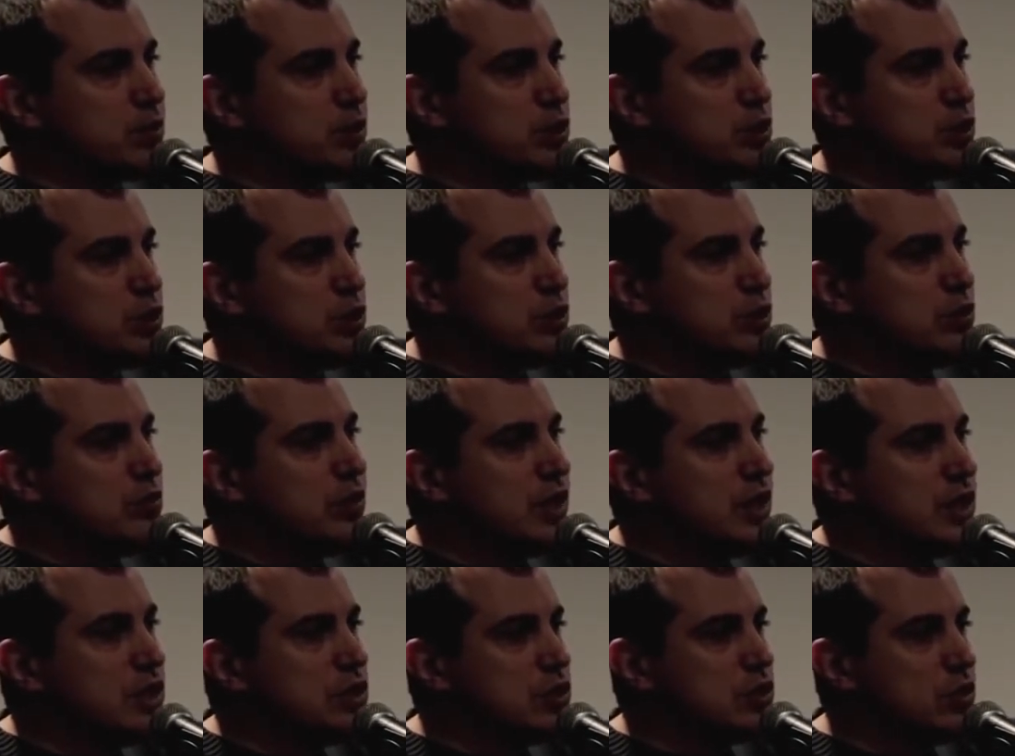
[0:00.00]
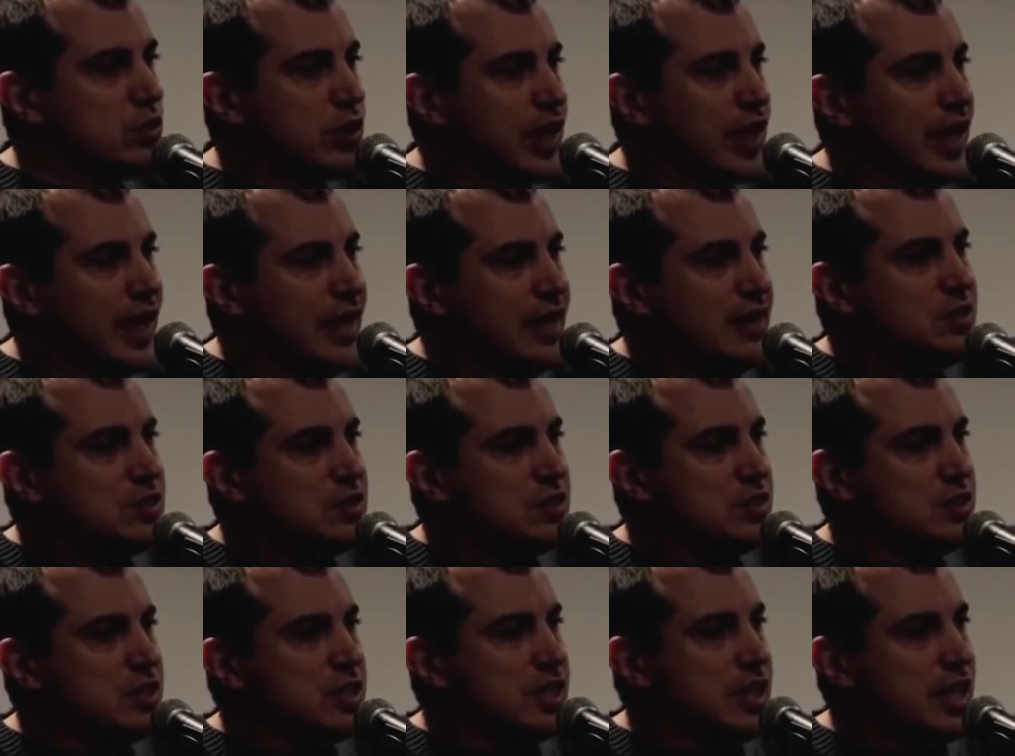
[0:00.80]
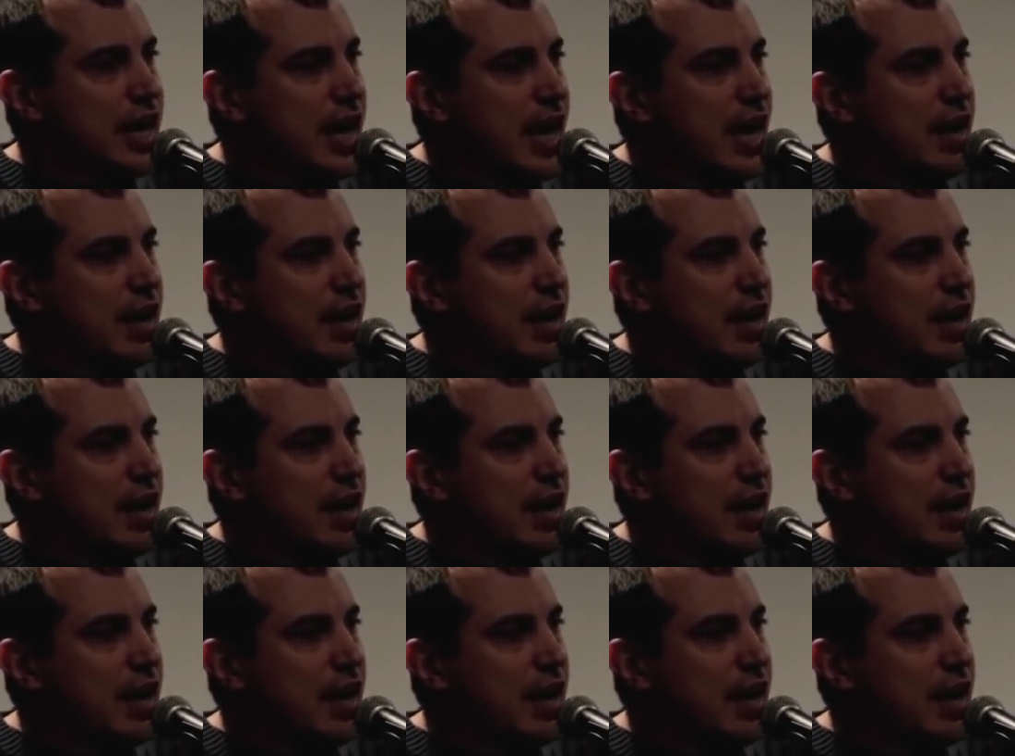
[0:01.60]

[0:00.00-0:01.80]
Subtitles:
what you're doing is you're canceling